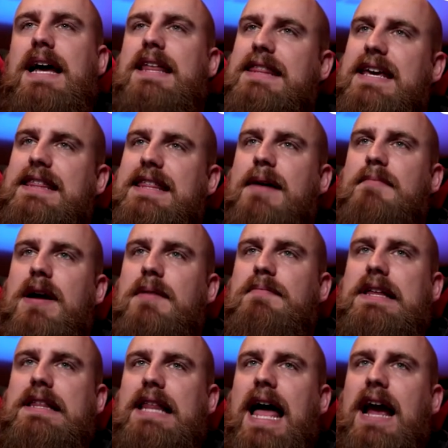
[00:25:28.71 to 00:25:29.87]
I think that might
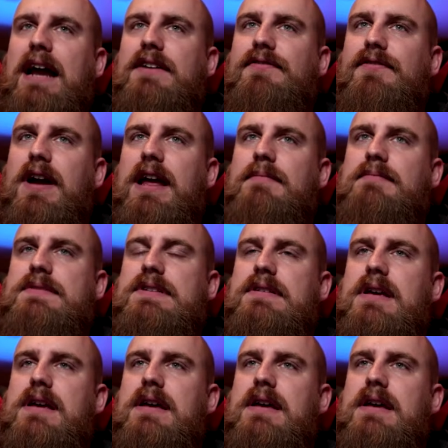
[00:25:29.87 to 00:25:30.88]
be lagged frames.